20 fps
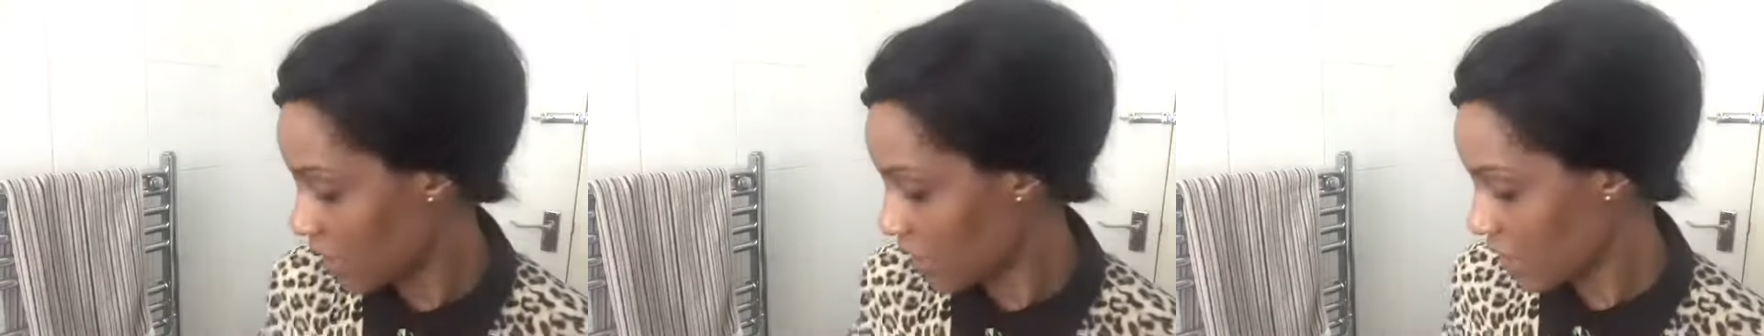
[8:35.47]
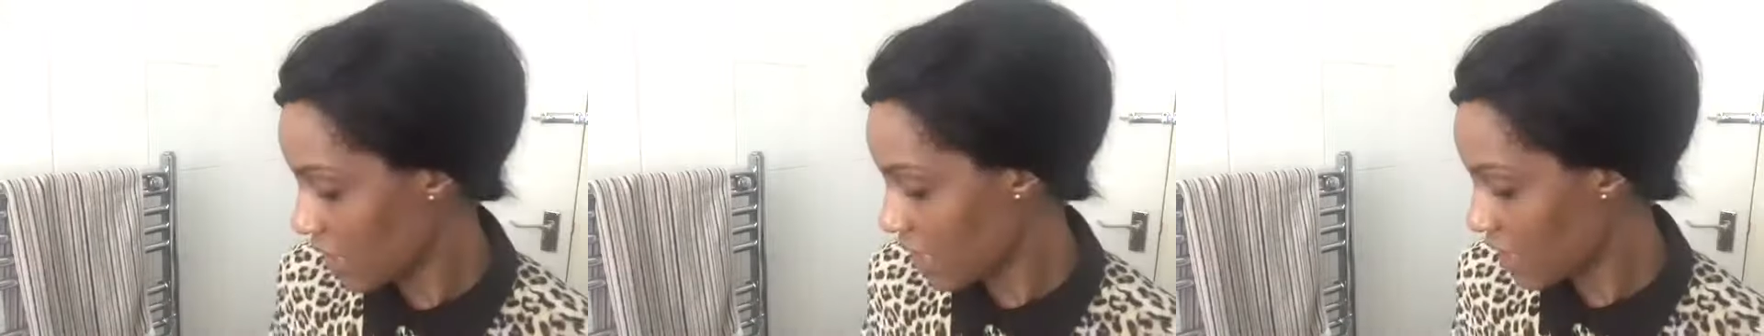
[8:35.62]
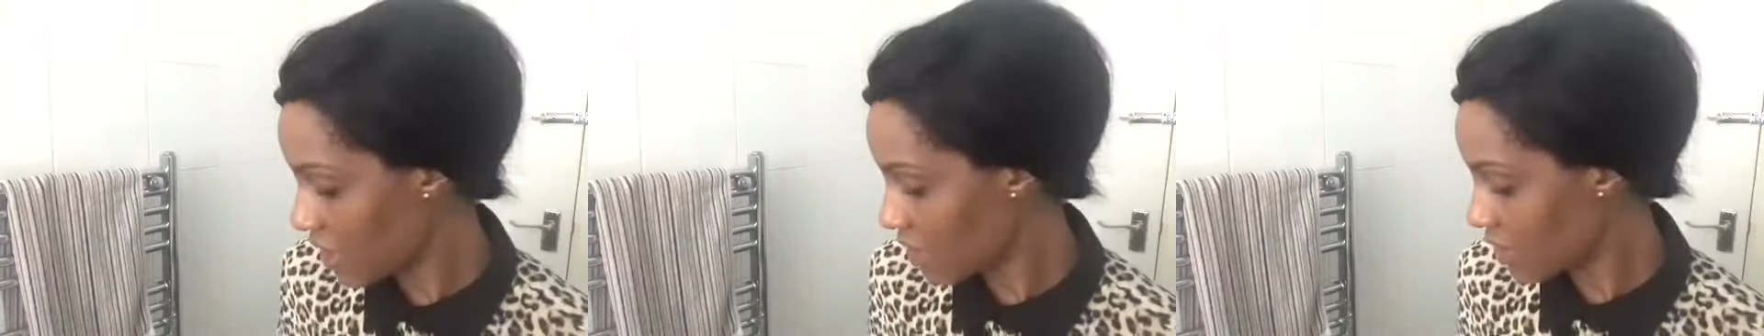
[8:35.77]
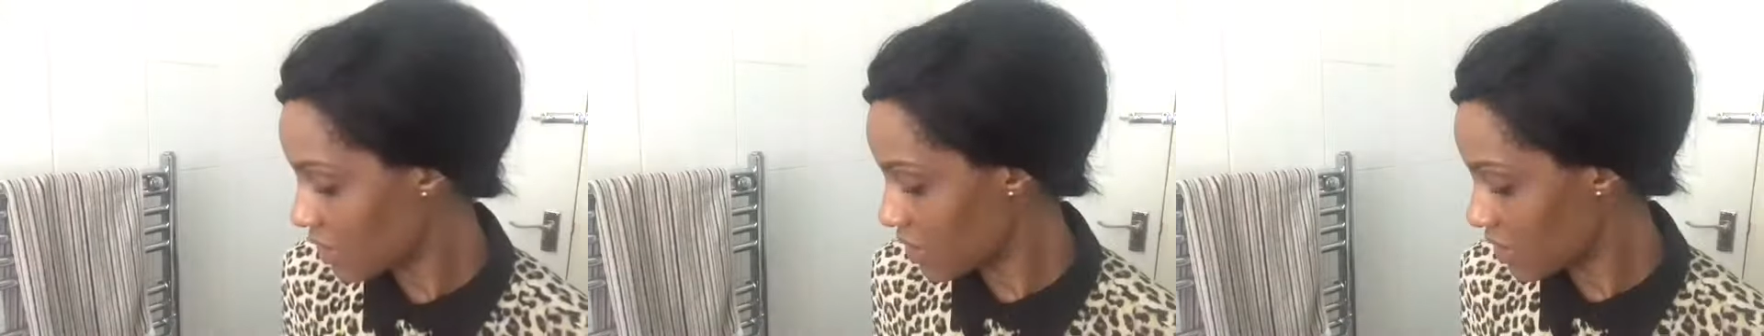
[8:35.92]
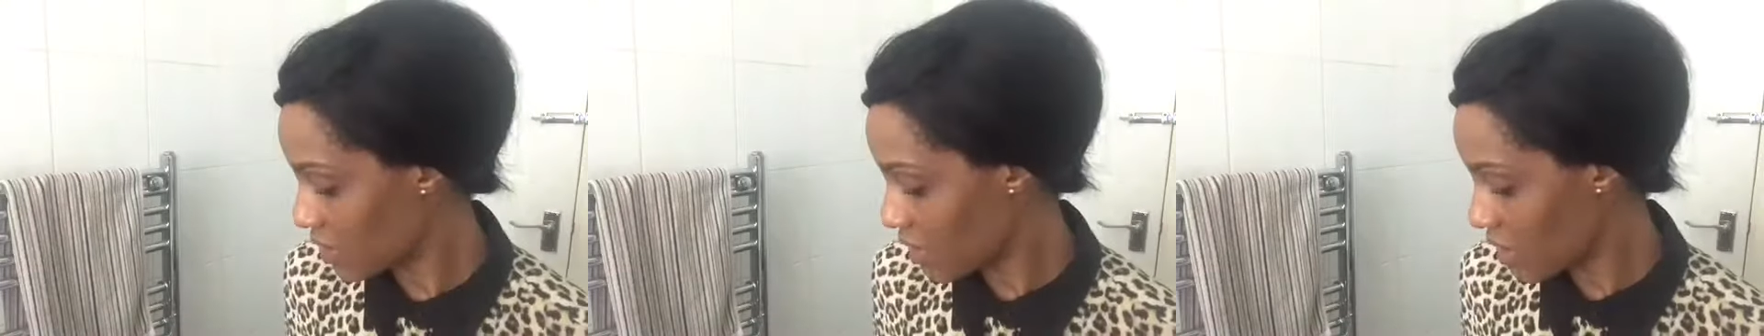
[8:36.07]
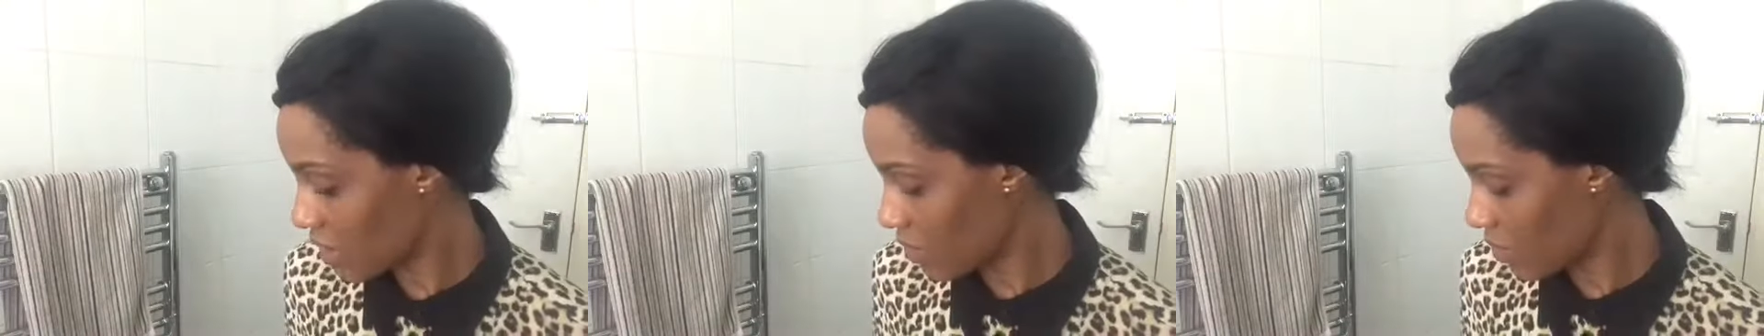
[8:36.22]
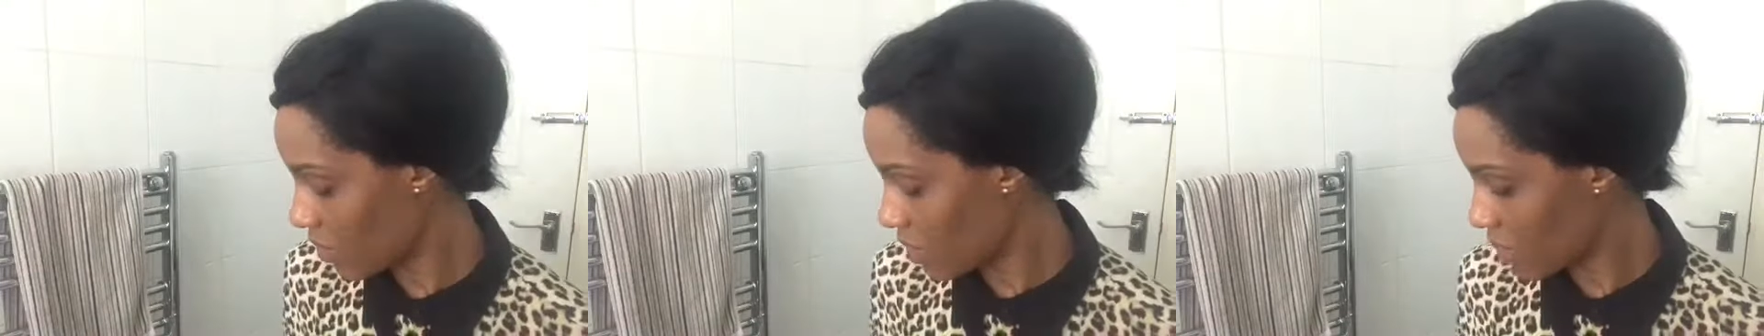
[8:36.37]
Okay,
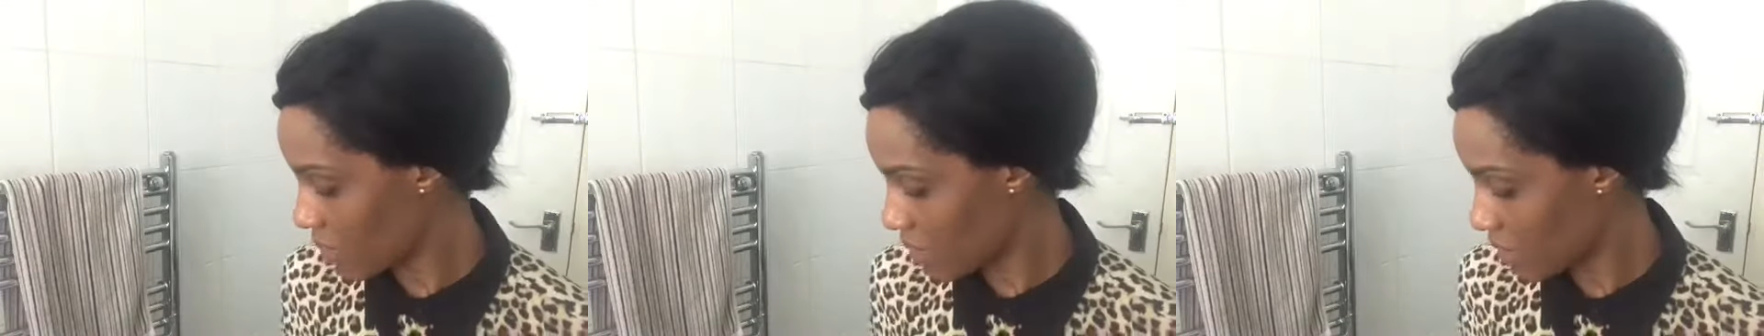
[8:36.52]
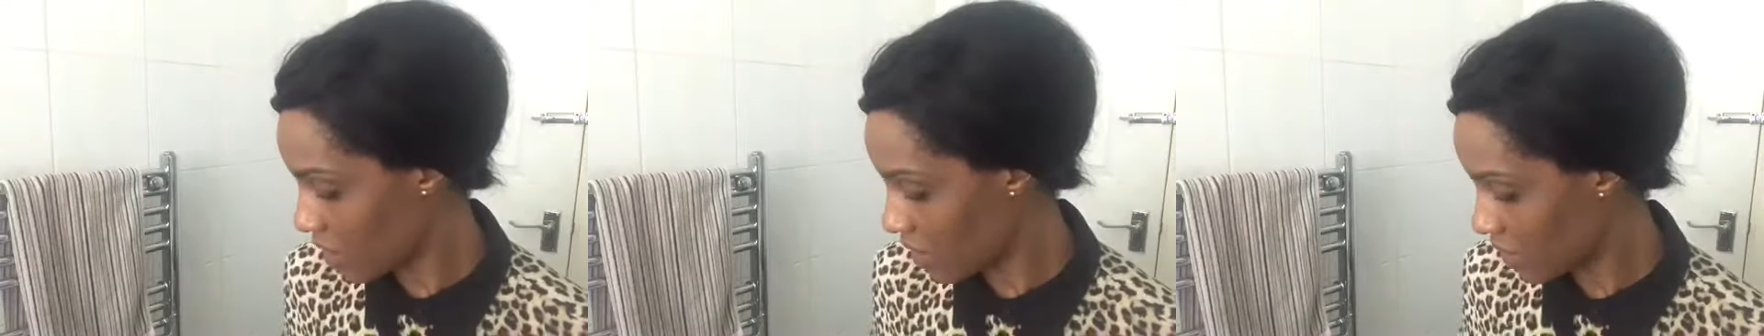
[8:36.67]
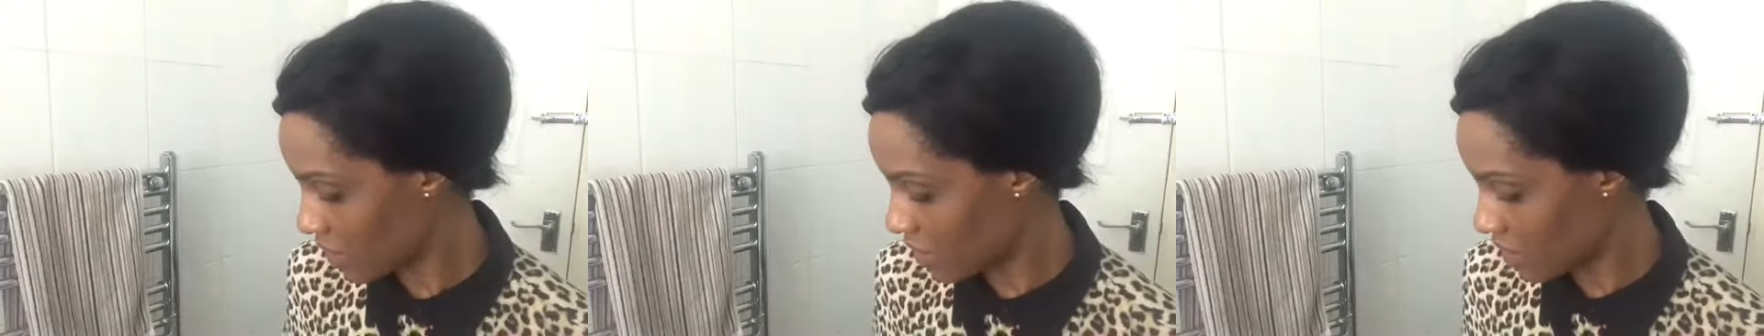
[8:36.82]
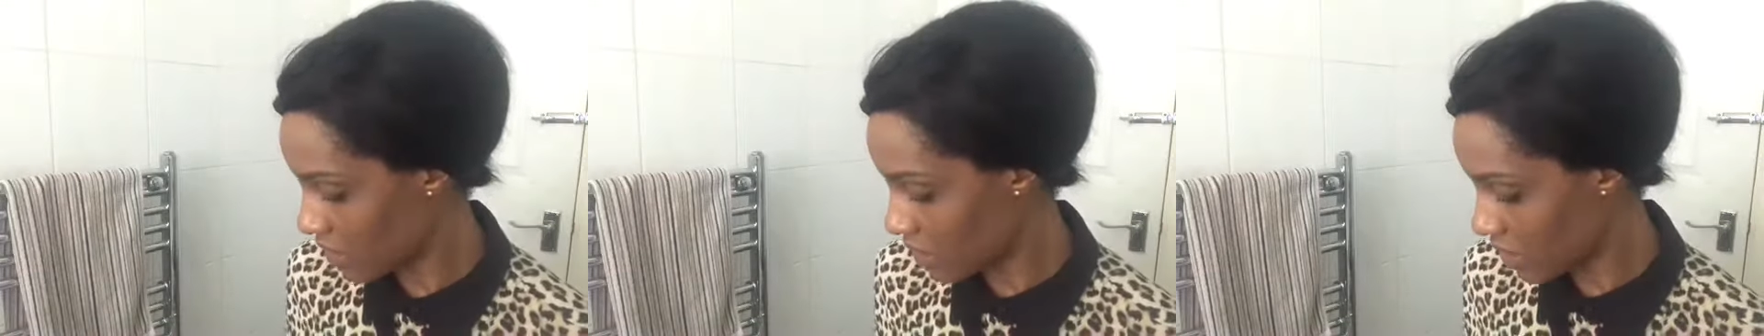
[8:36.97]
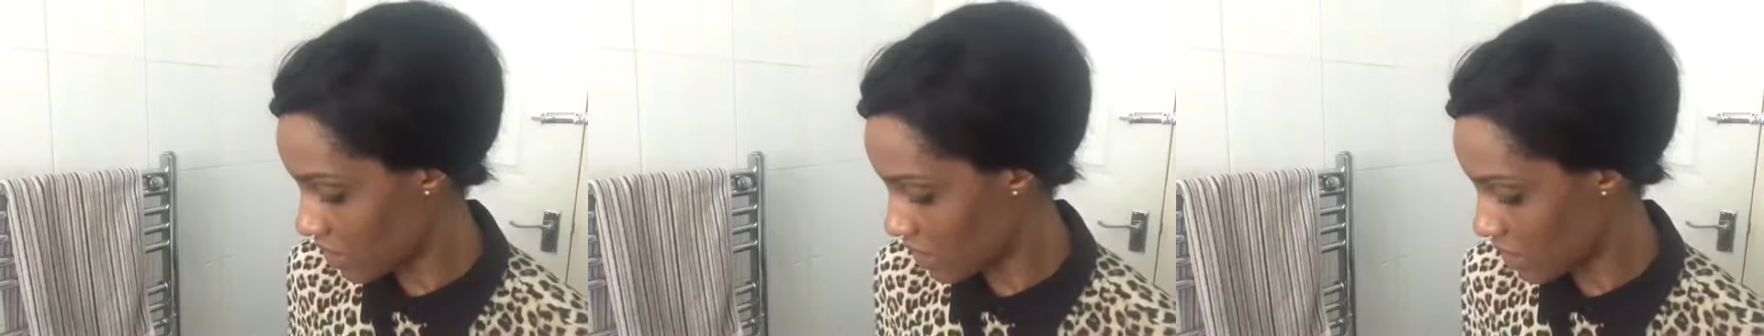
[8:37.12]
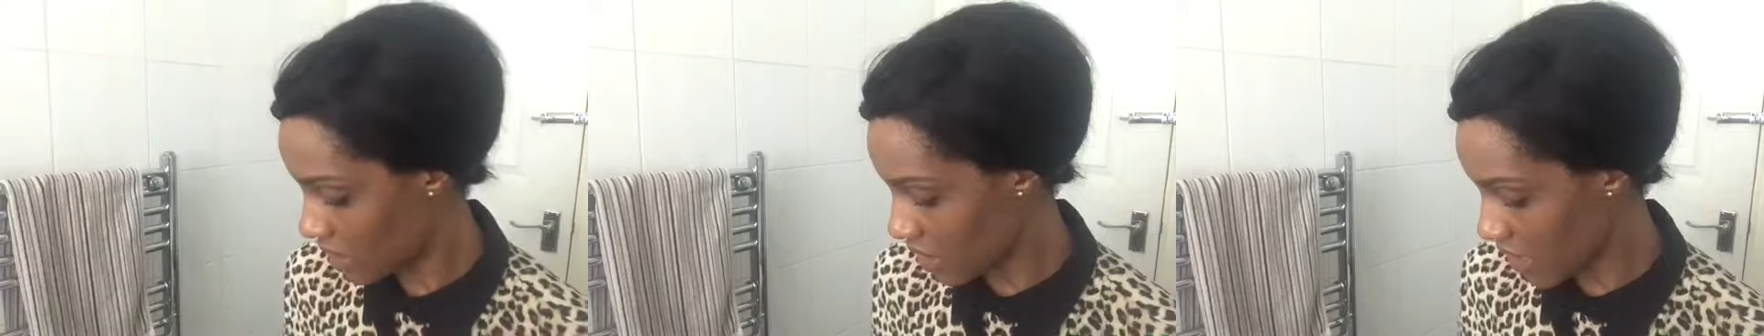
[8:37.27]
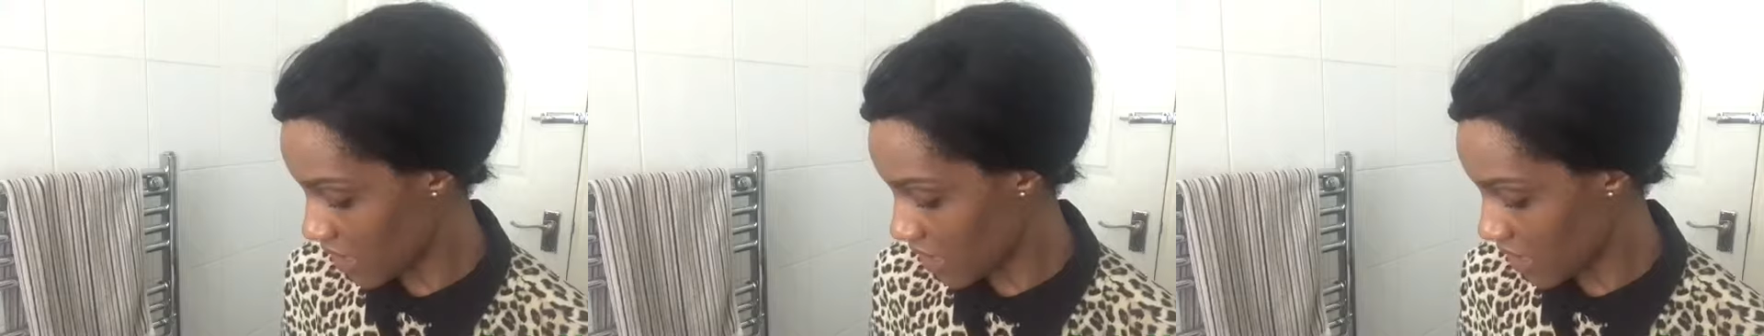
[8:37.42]
so the